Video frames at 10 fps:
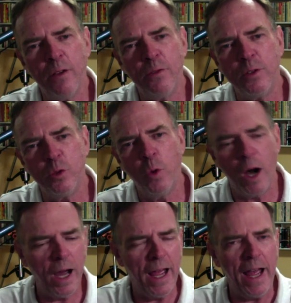
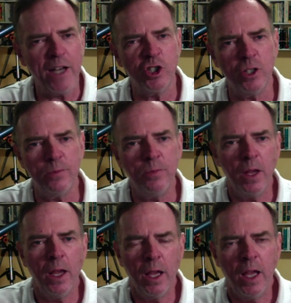noir action,
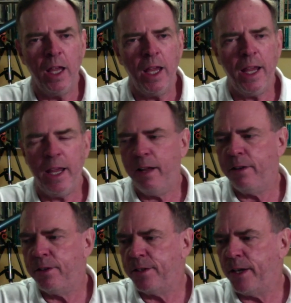
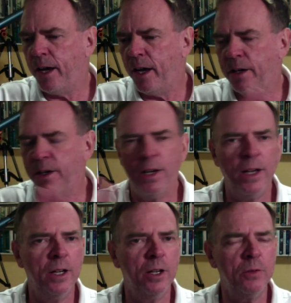and
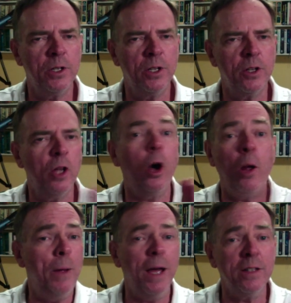what do you call it? The
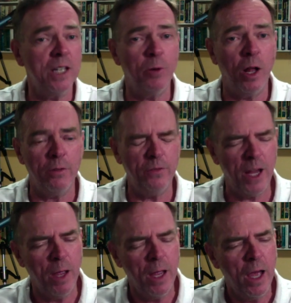All-Bathtub Hall of
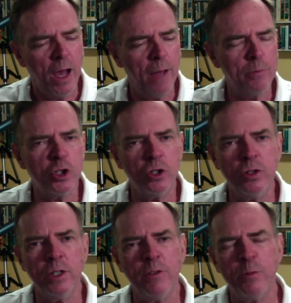Fame. I'm
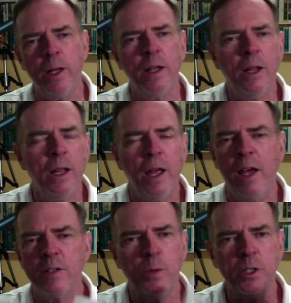certain I've spent
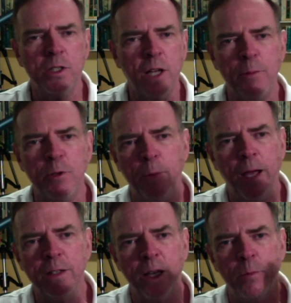as much time in the
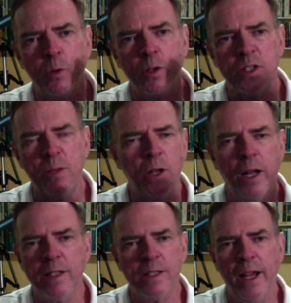bathtub with
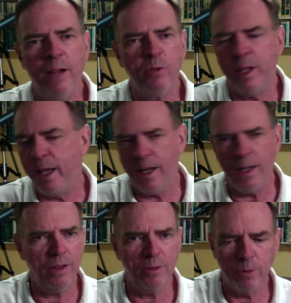Simenon as I have with any
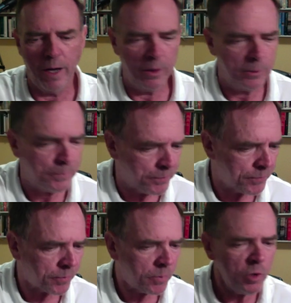other writer.
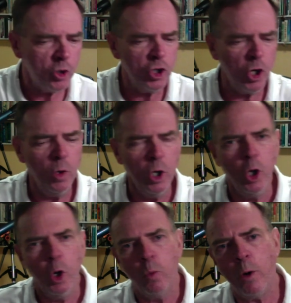So
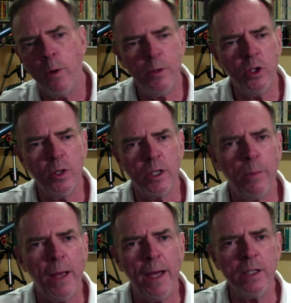what we've been doing the
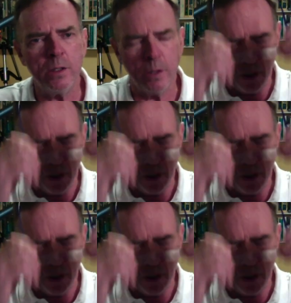past